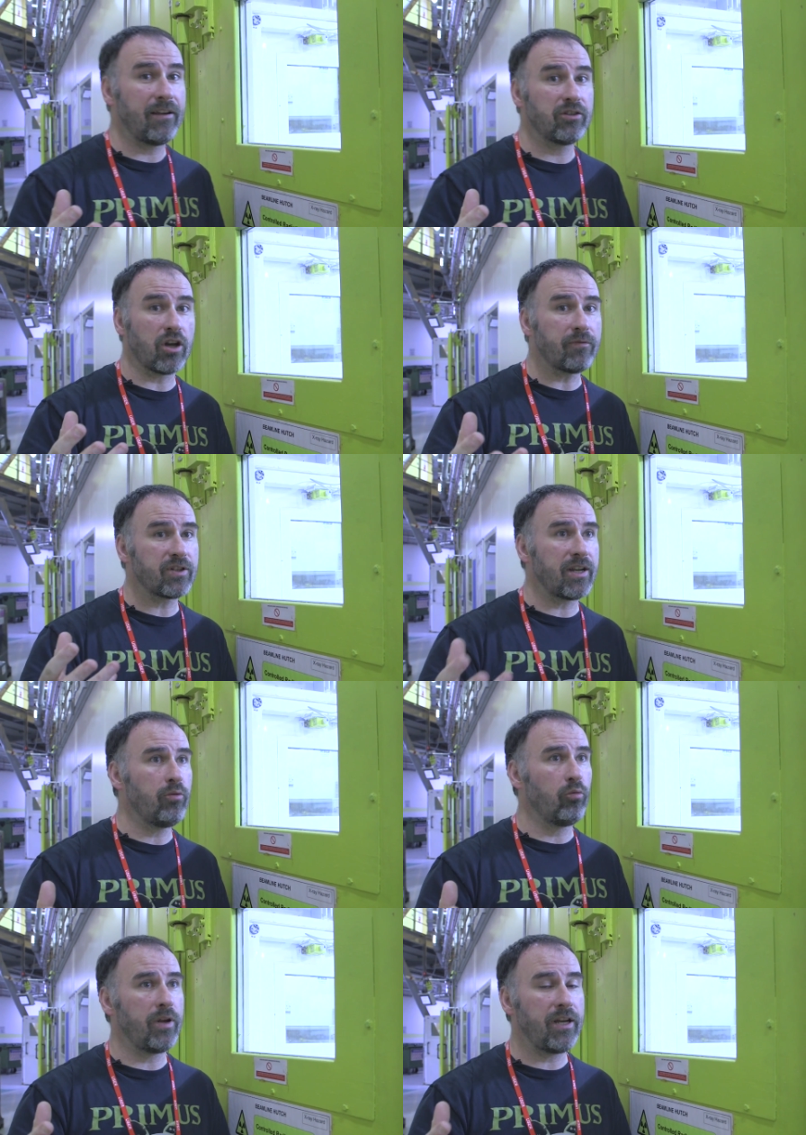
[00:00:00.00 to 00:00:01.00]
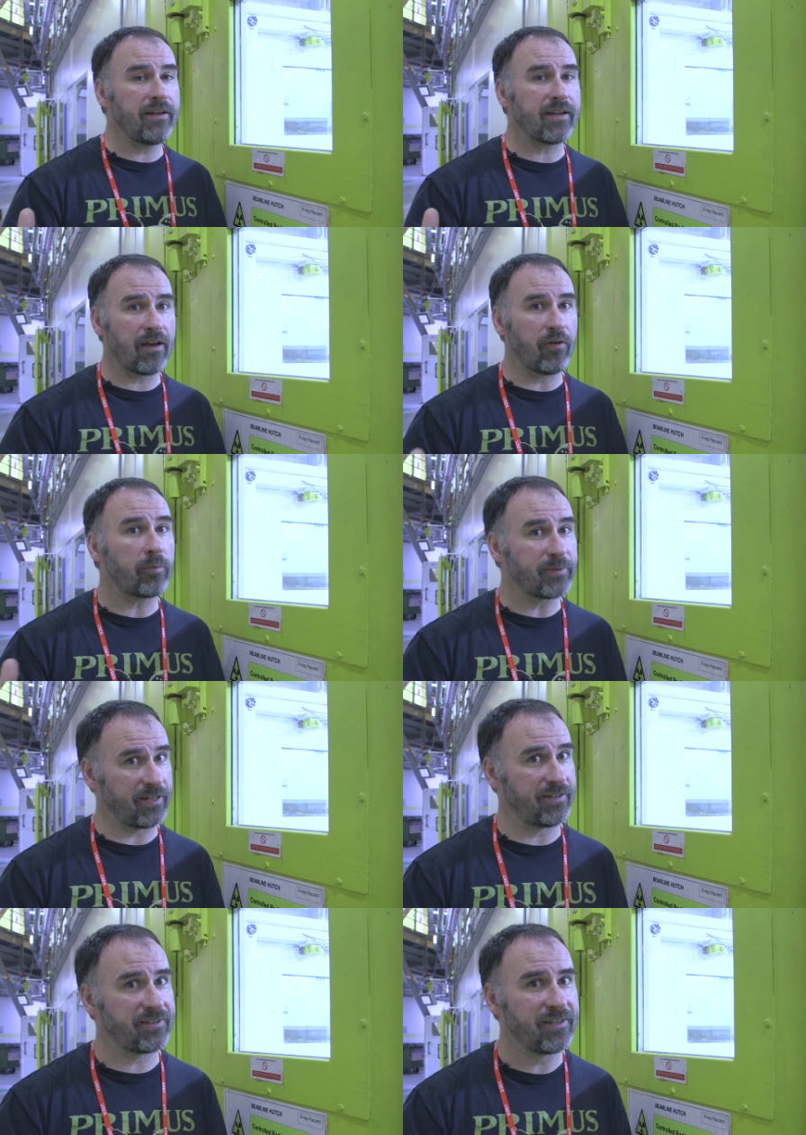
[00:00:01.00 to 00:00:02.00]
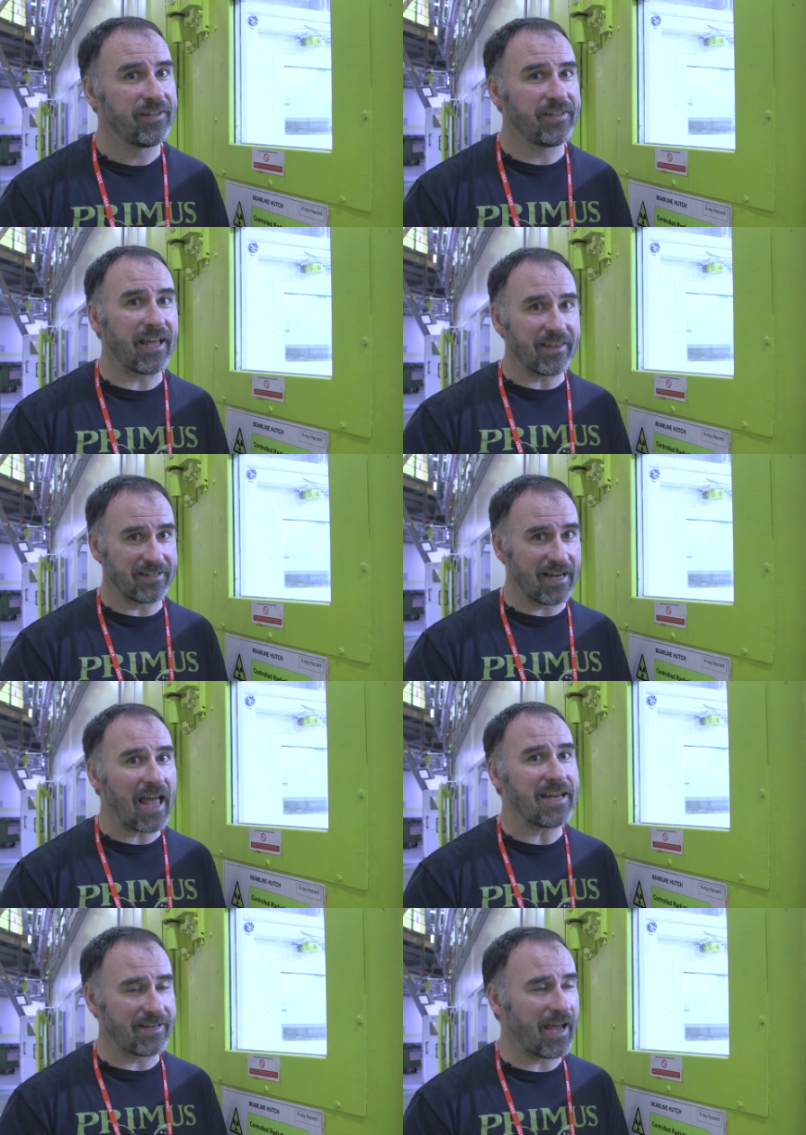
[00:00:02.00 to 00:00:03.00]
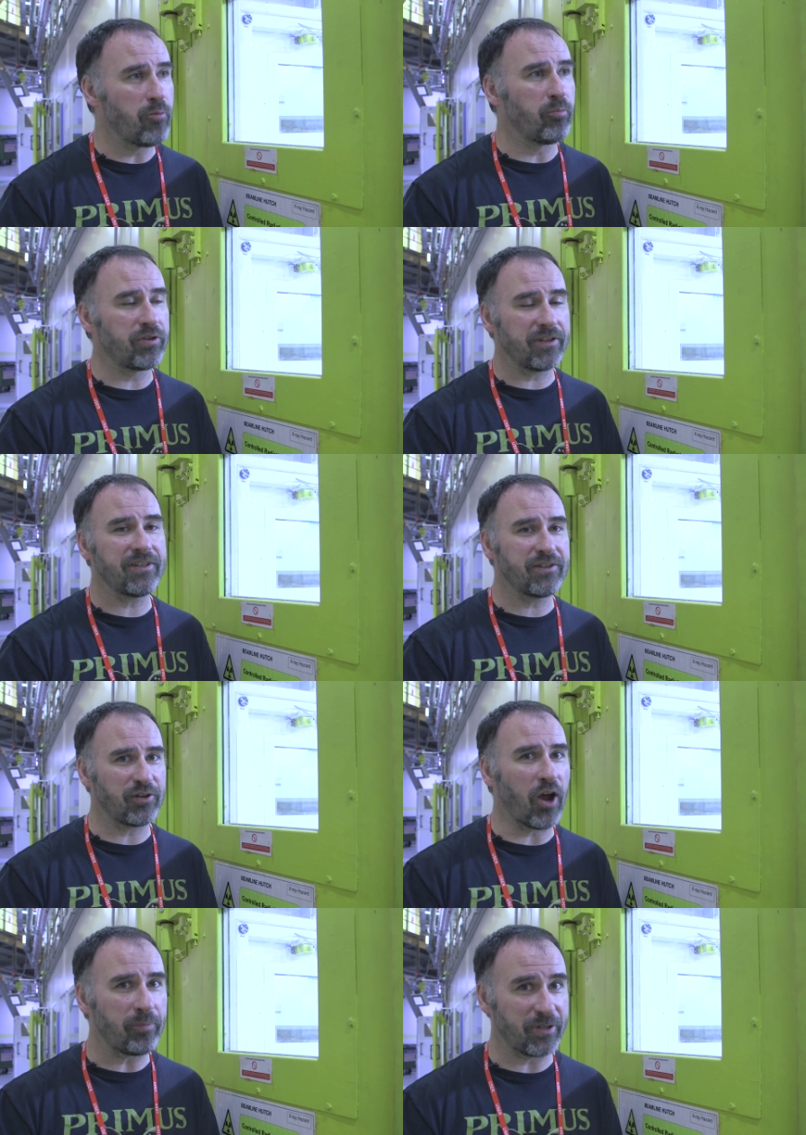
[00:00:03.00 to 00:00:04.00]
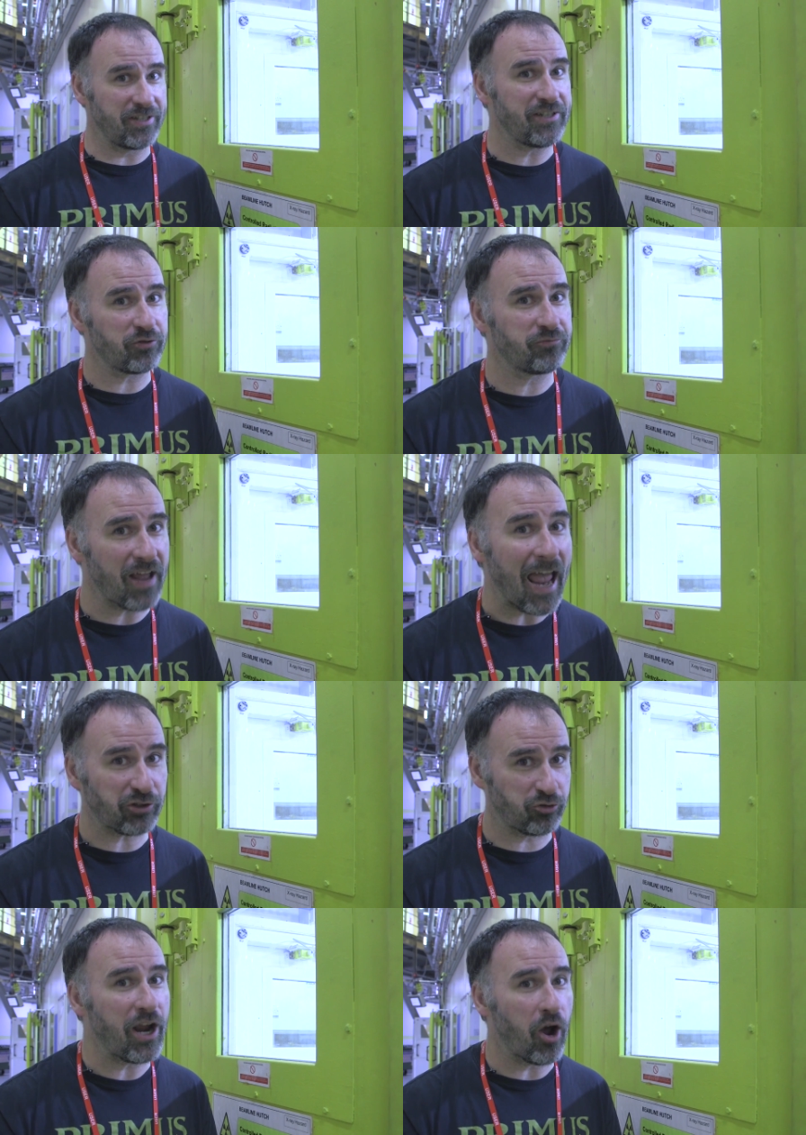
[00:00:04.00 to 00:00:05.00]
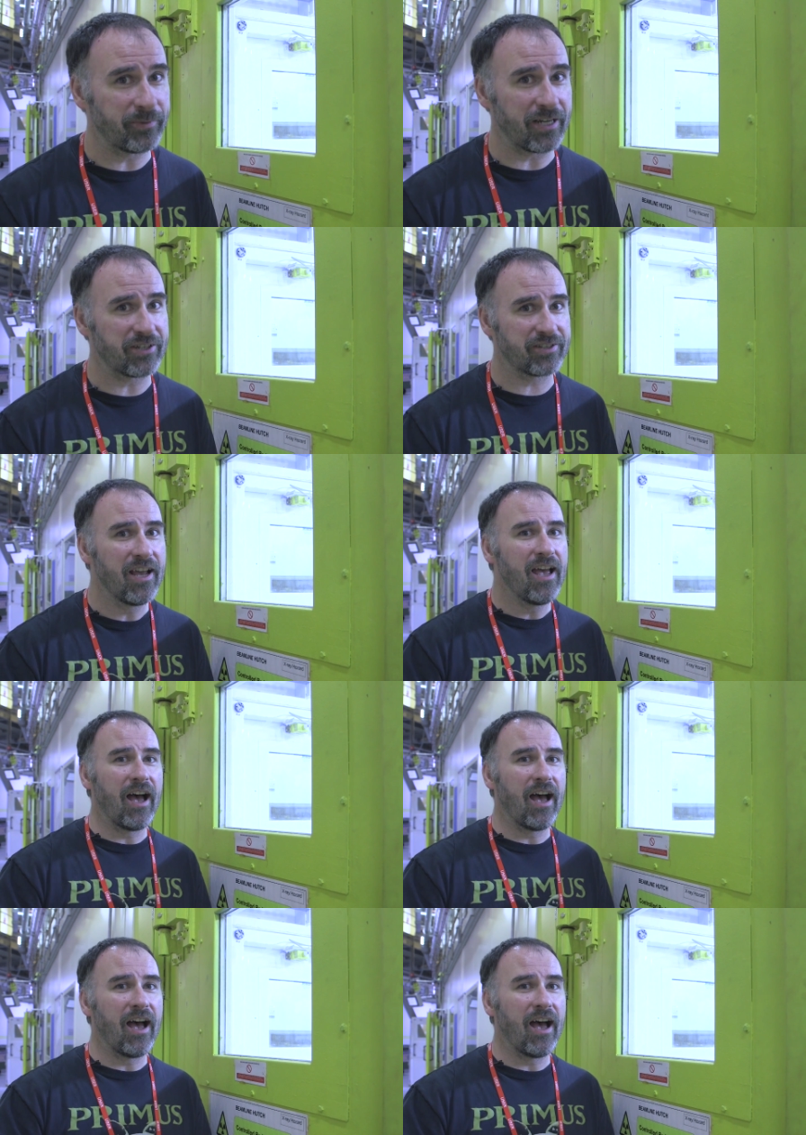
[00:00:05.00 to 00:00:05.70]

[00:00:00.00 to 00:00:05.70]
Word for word: here is obviously we need to have optics to get this light down, but this is optics, these are X-ray optics,